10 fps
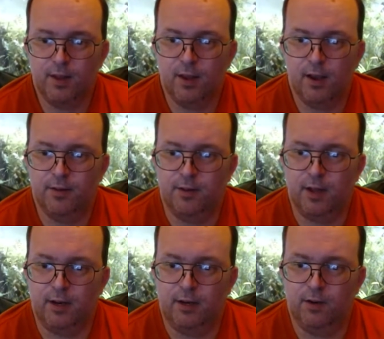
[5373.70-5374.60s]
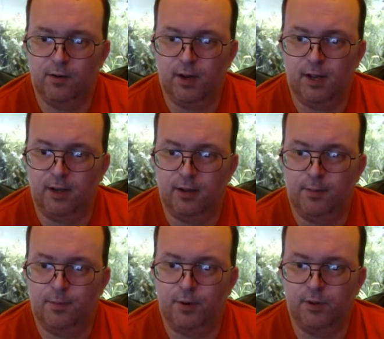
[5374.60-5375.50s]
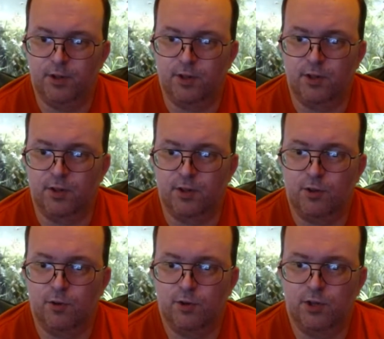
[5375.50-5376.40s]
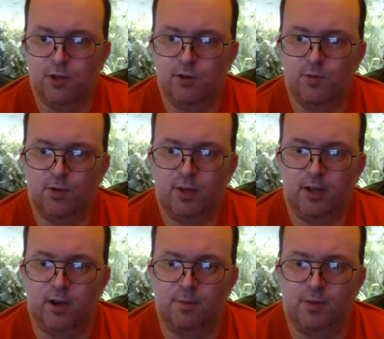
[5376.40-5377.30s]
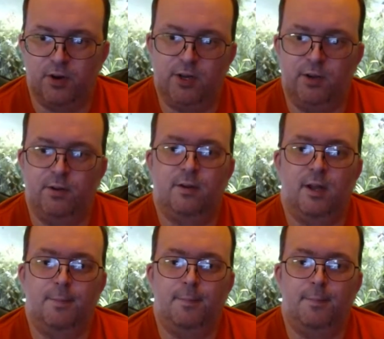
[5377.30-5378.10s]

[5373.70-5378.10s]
Yeah, daddy long leg, poisonous. Jaws are so small they can't bite you. Yeah.